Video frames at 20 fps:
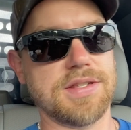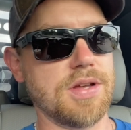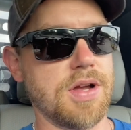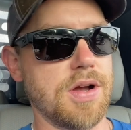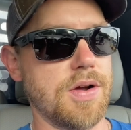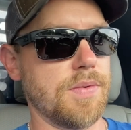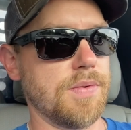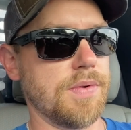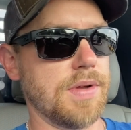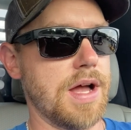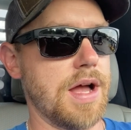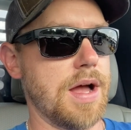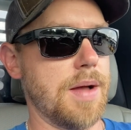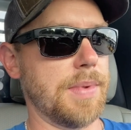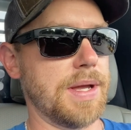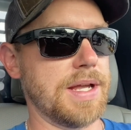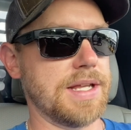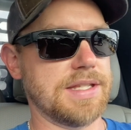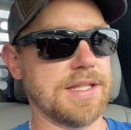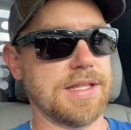So,
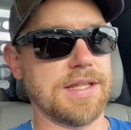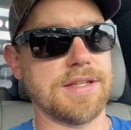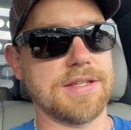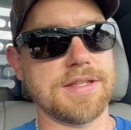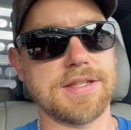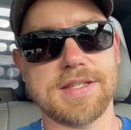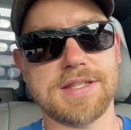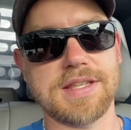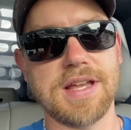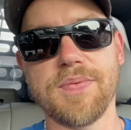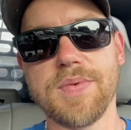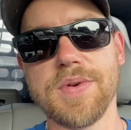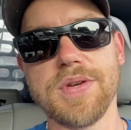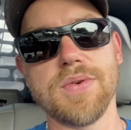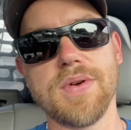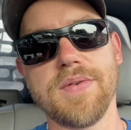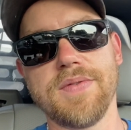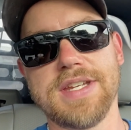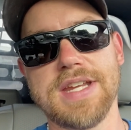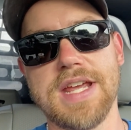um, like I said, this is stuff we
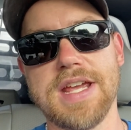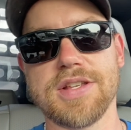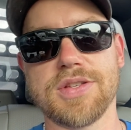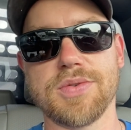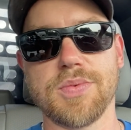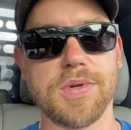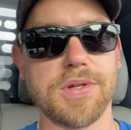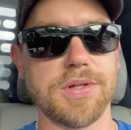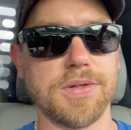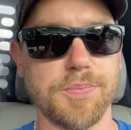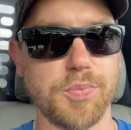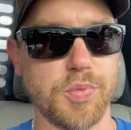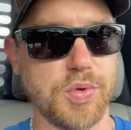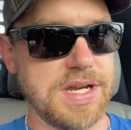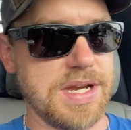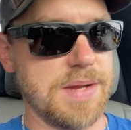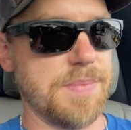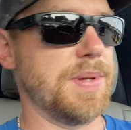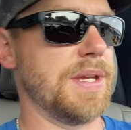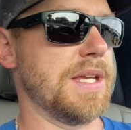do every day, so we're, we're
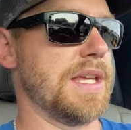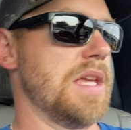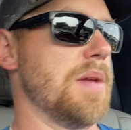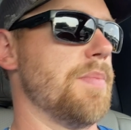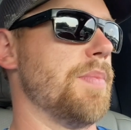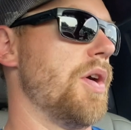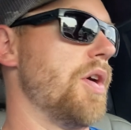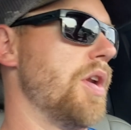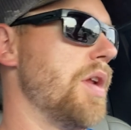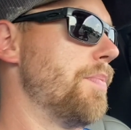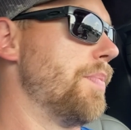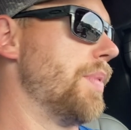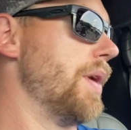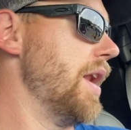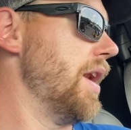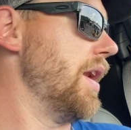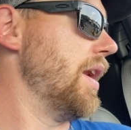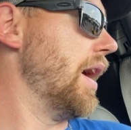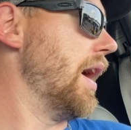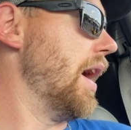nitpicky about it.
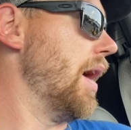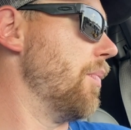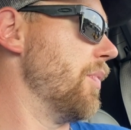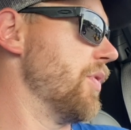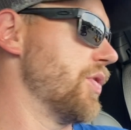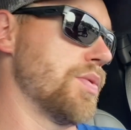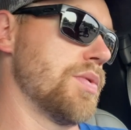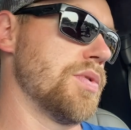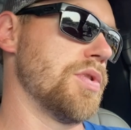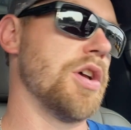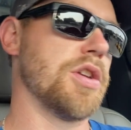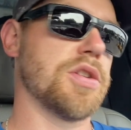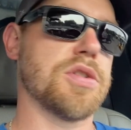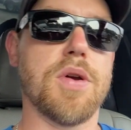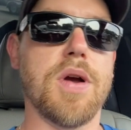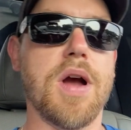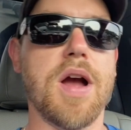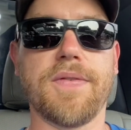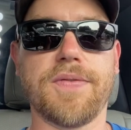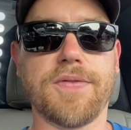But um, this was
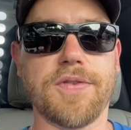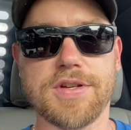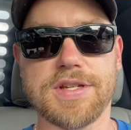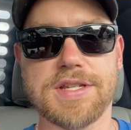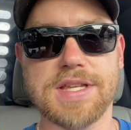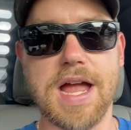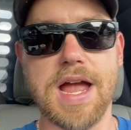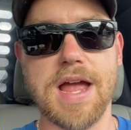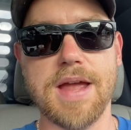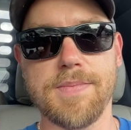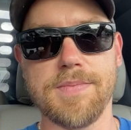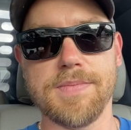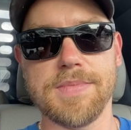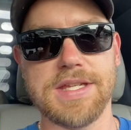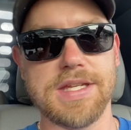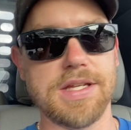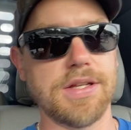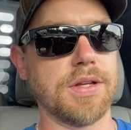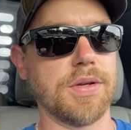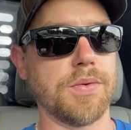also our first time
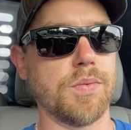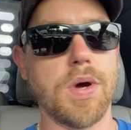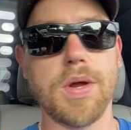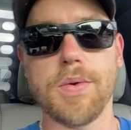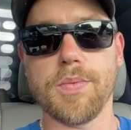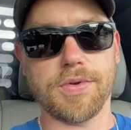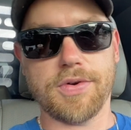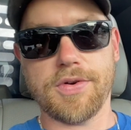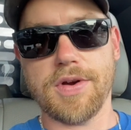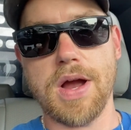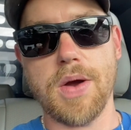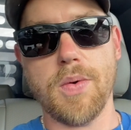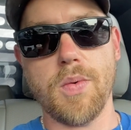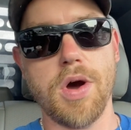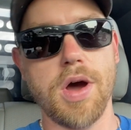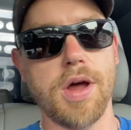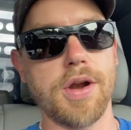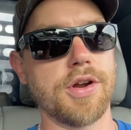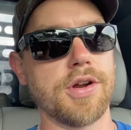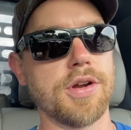dealing one with
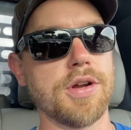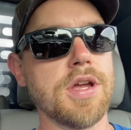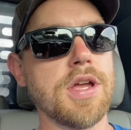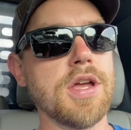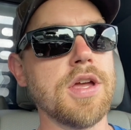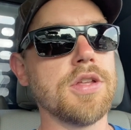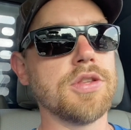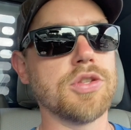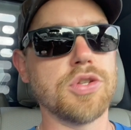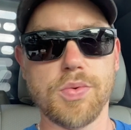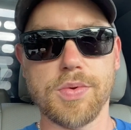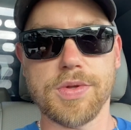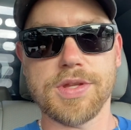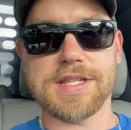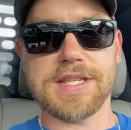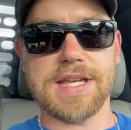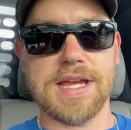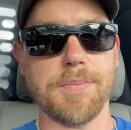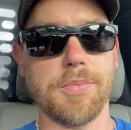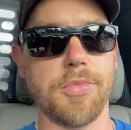groundwater, two with a
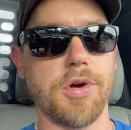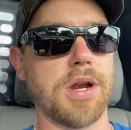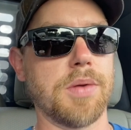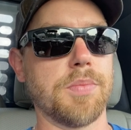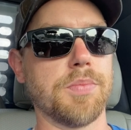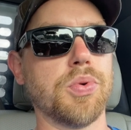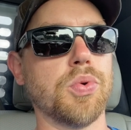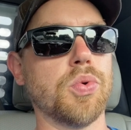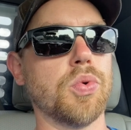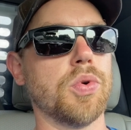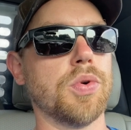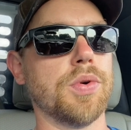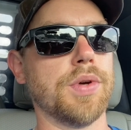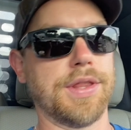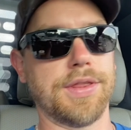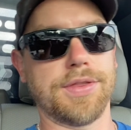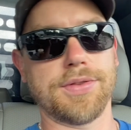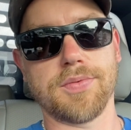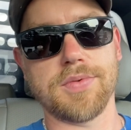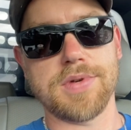sand bottom pool,
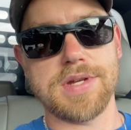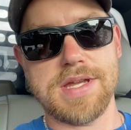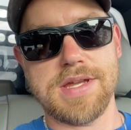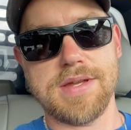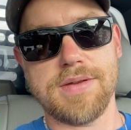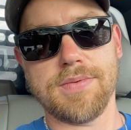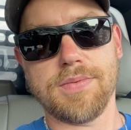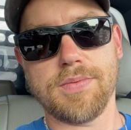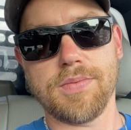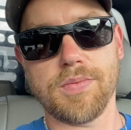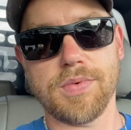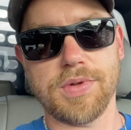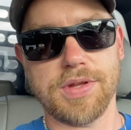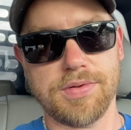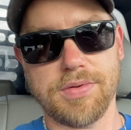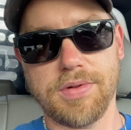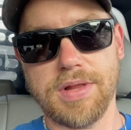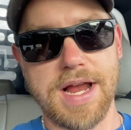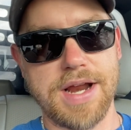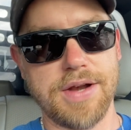and three
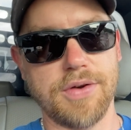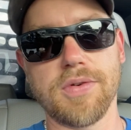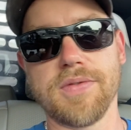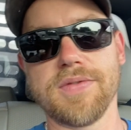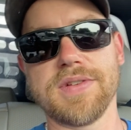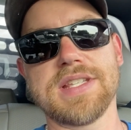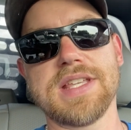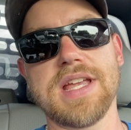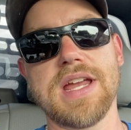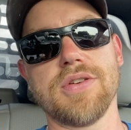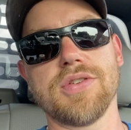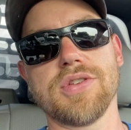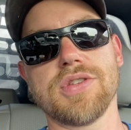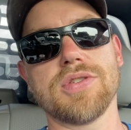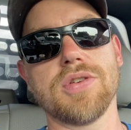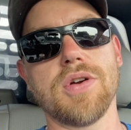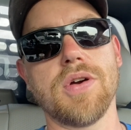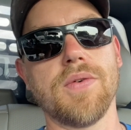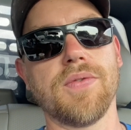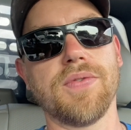with liner over stairs.
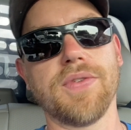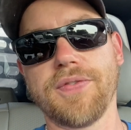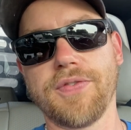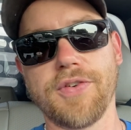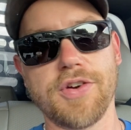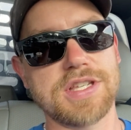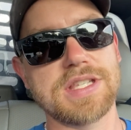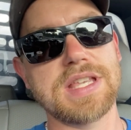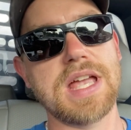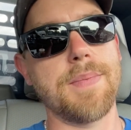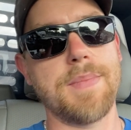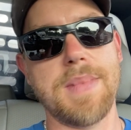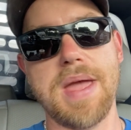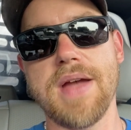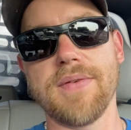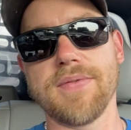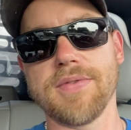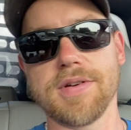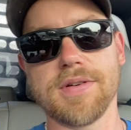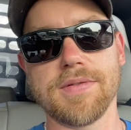So, for the first time
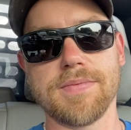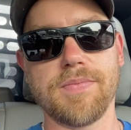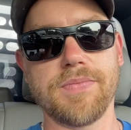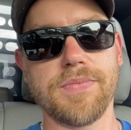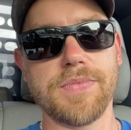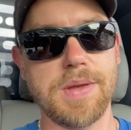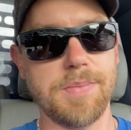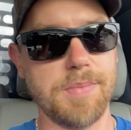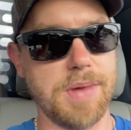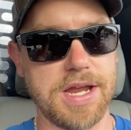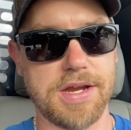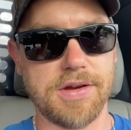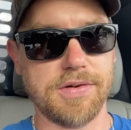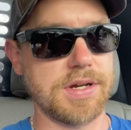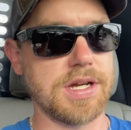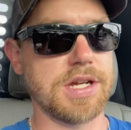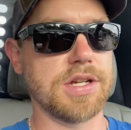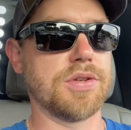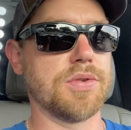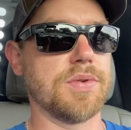ever in my
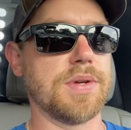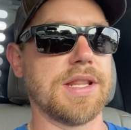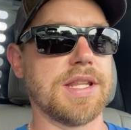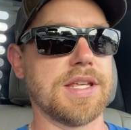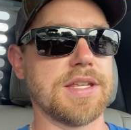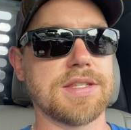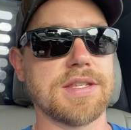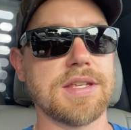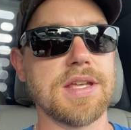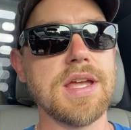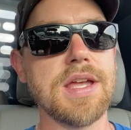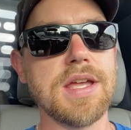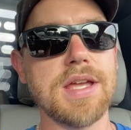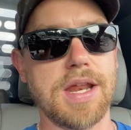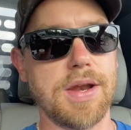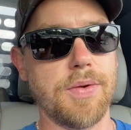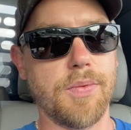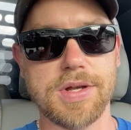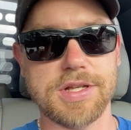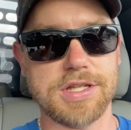career doing this,
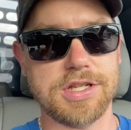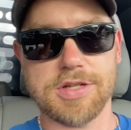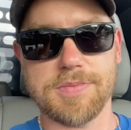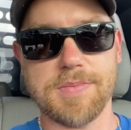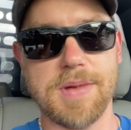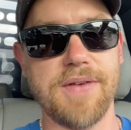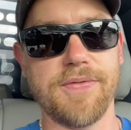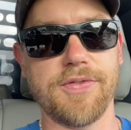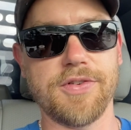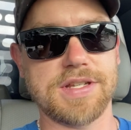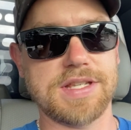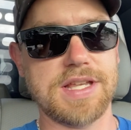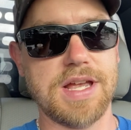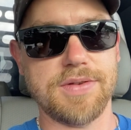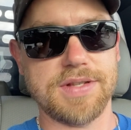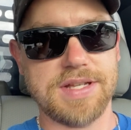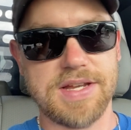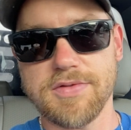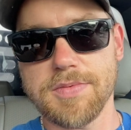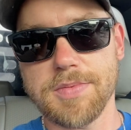and it wasn't just my first time;
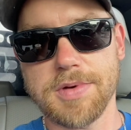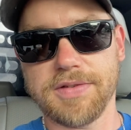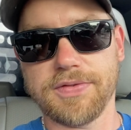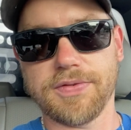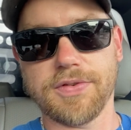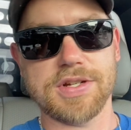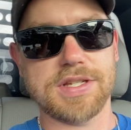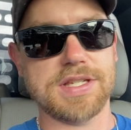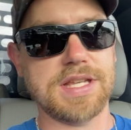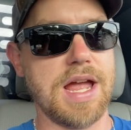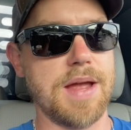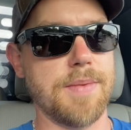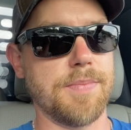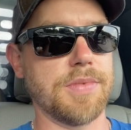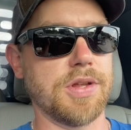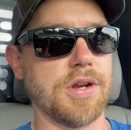it was everybody's first time.